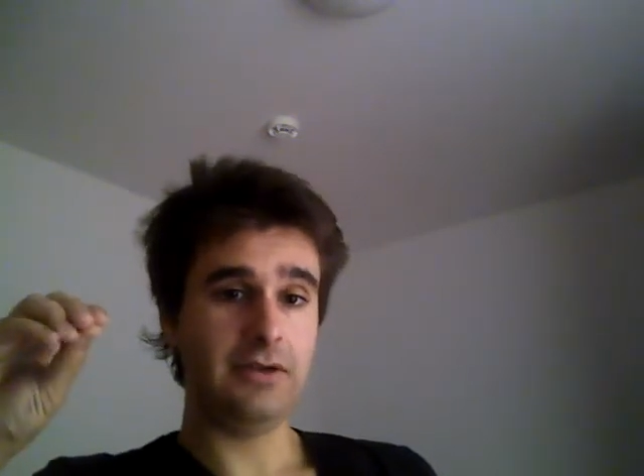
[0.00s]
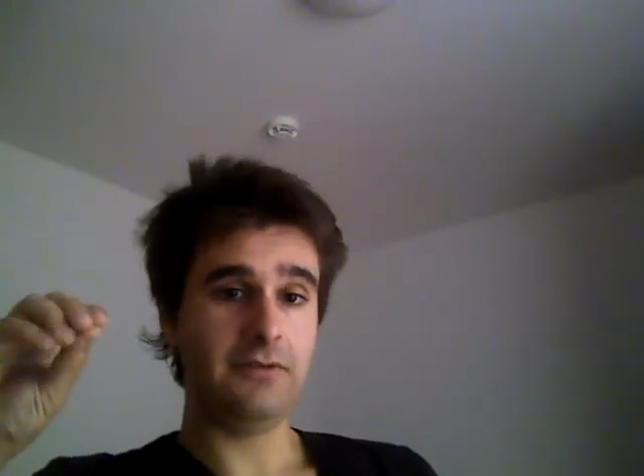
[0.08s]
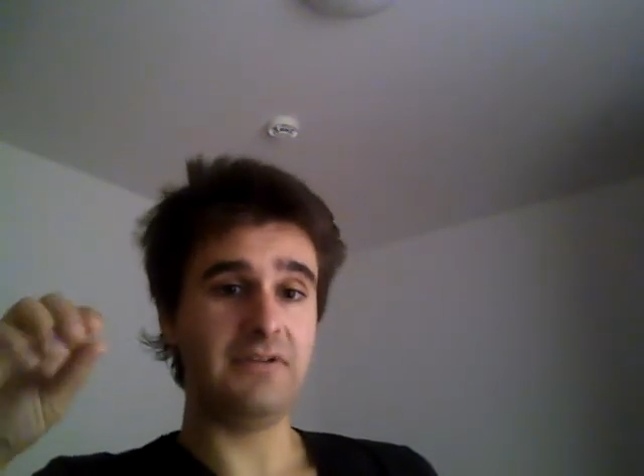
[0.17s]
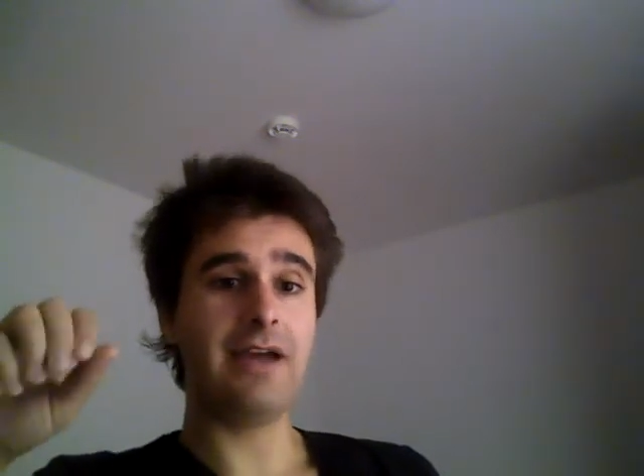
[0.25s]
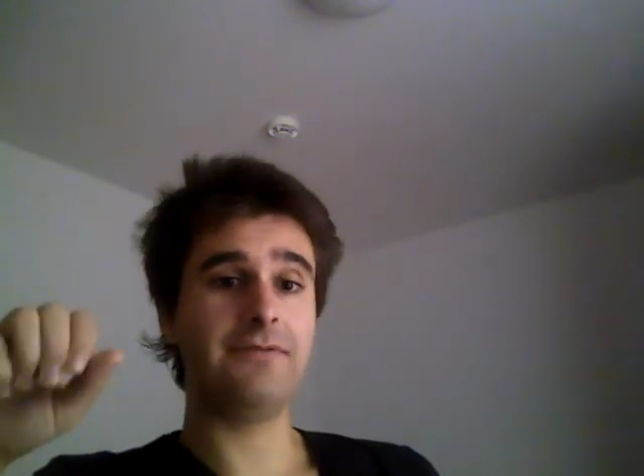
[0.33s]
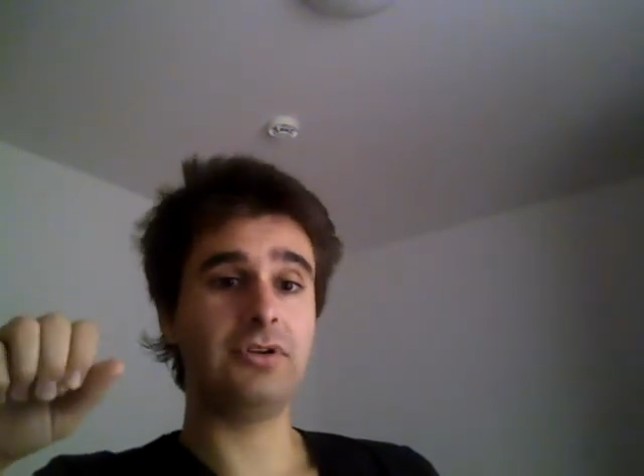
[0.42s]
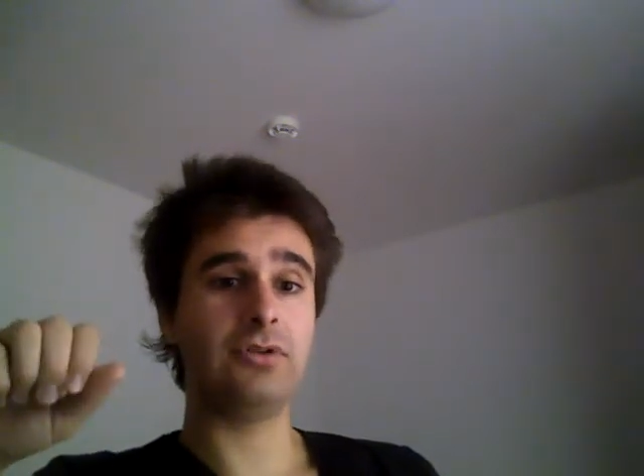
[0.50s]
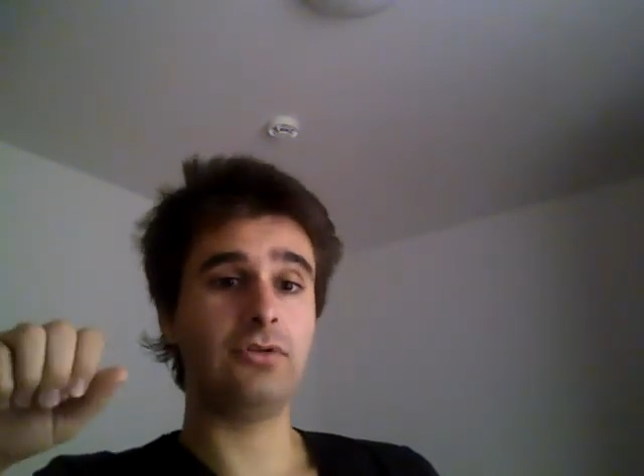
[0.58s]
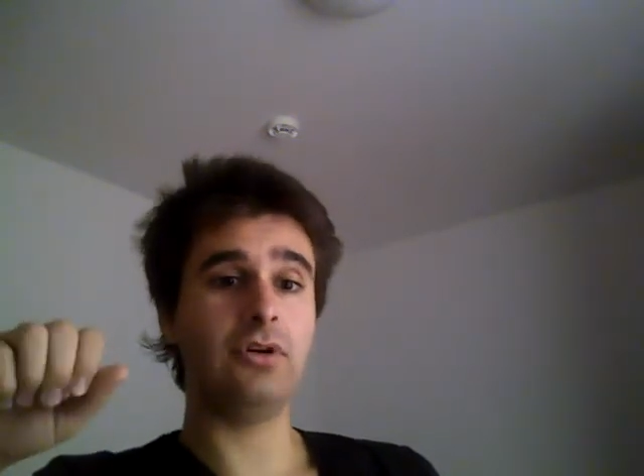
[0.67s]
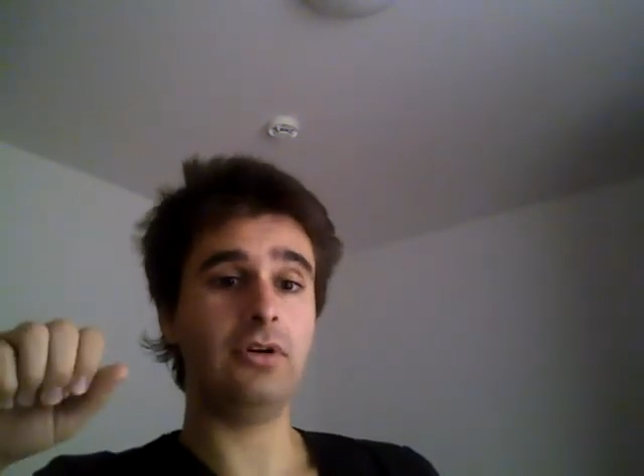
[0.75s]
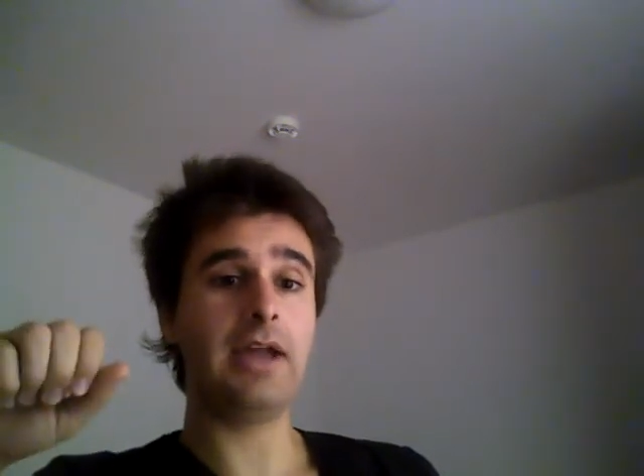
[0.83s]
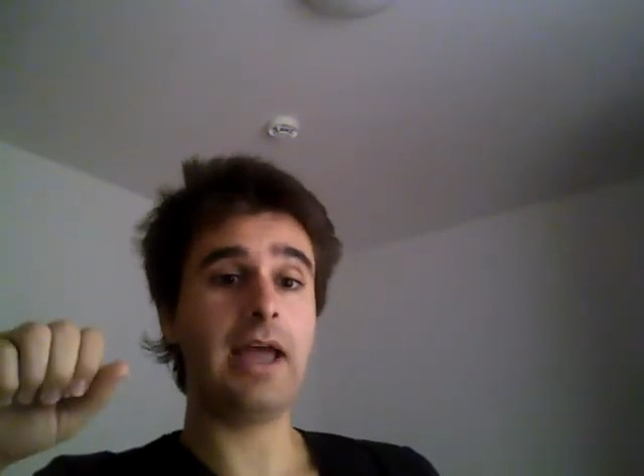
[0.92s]
We have
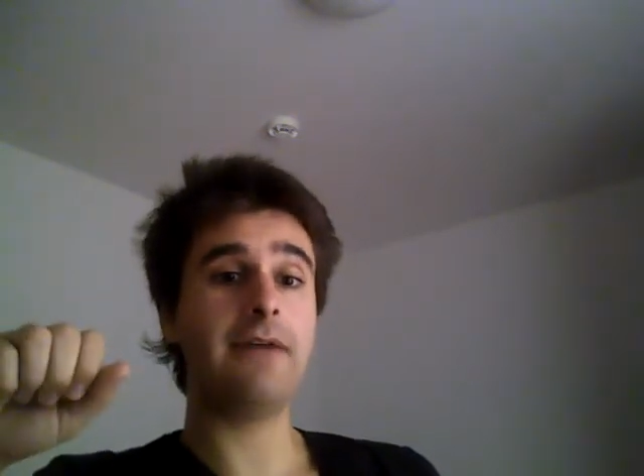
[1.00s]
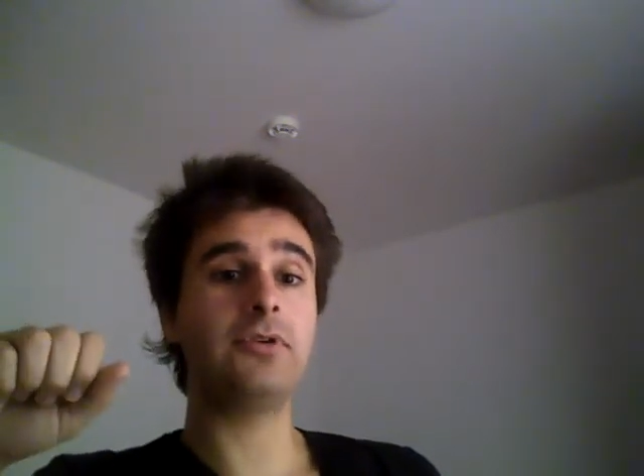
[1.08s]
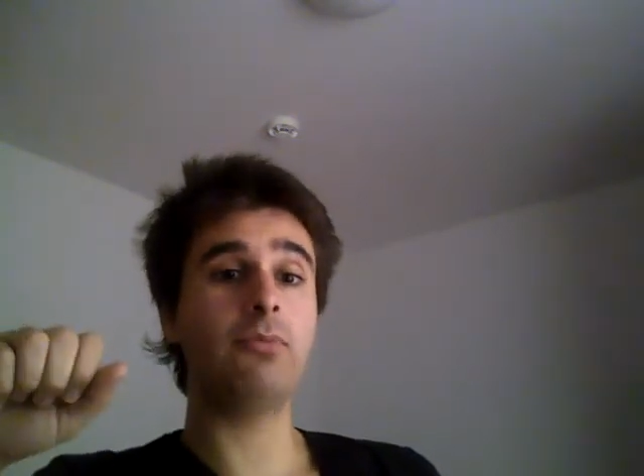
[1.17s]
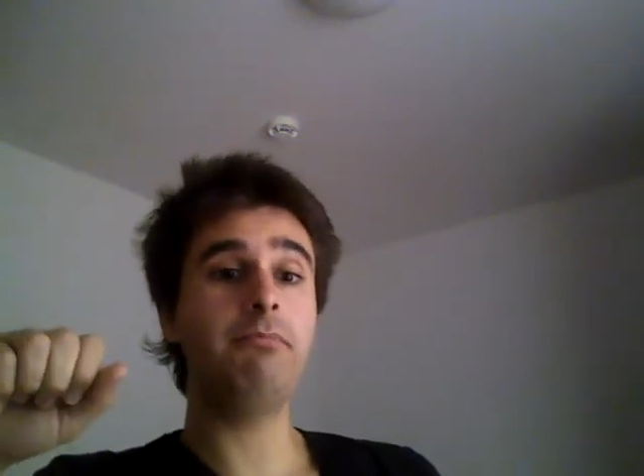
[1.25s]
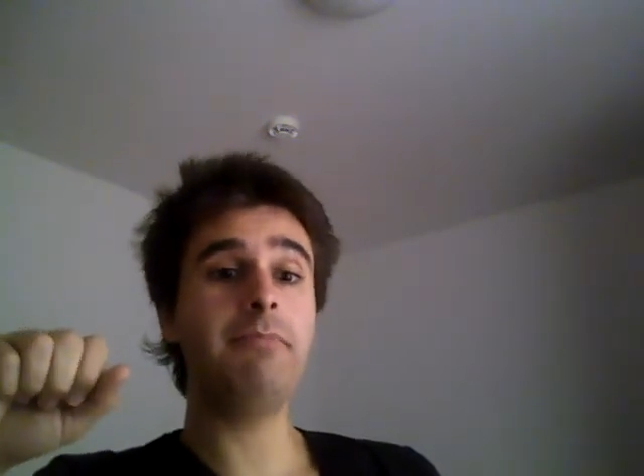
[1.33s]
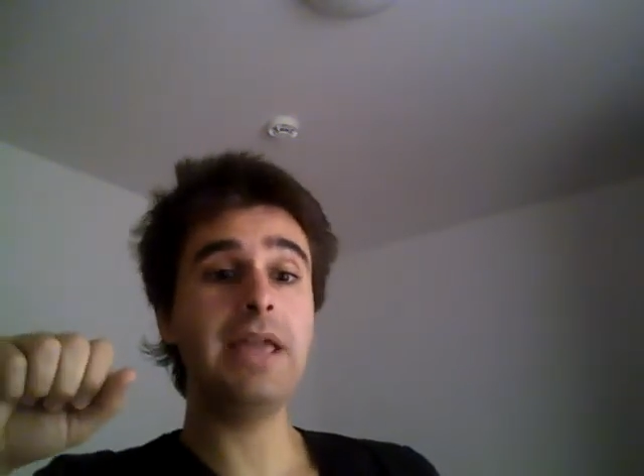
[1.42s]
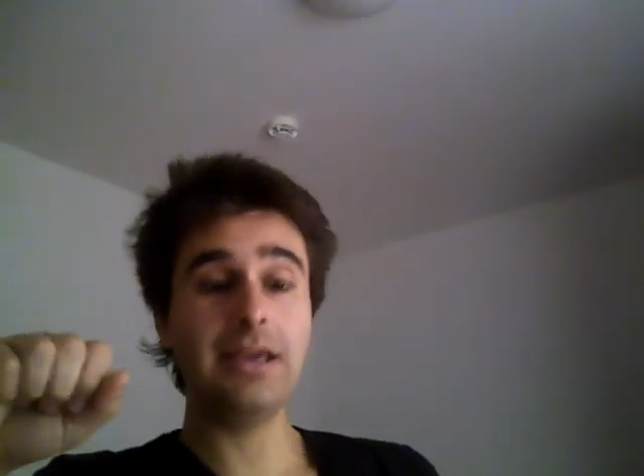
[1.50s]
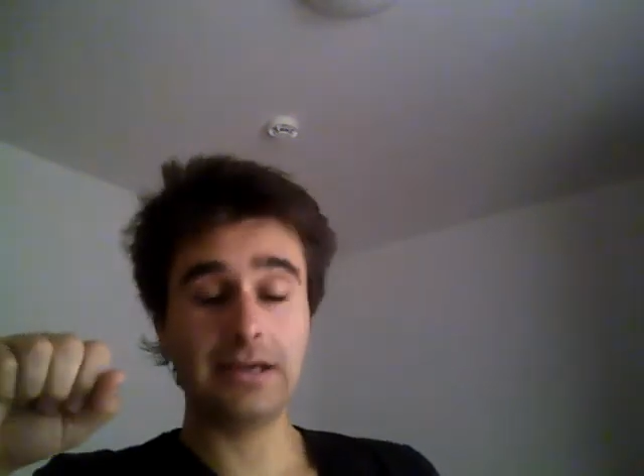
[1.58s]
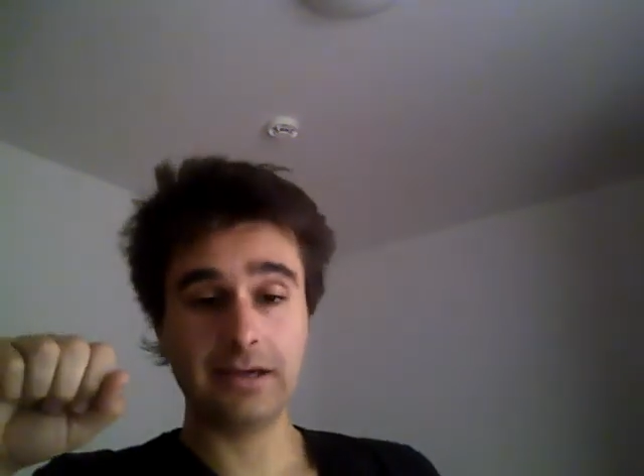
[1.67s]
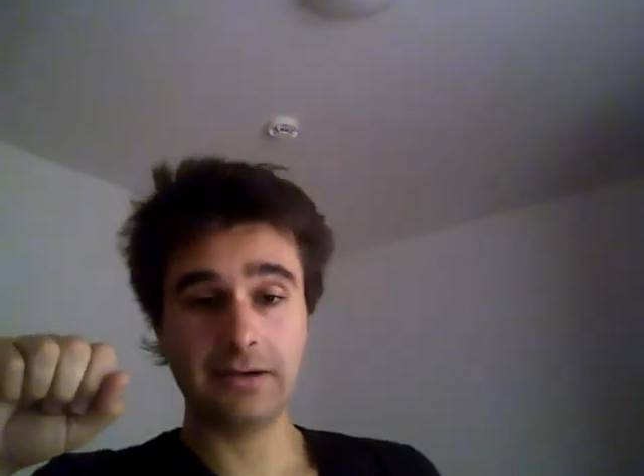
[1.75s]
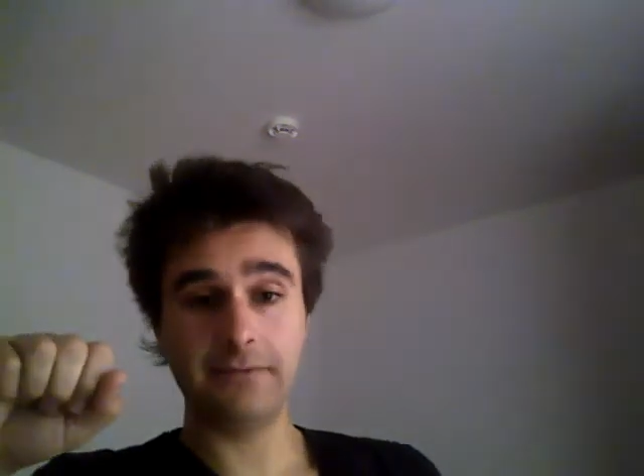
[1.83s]
to make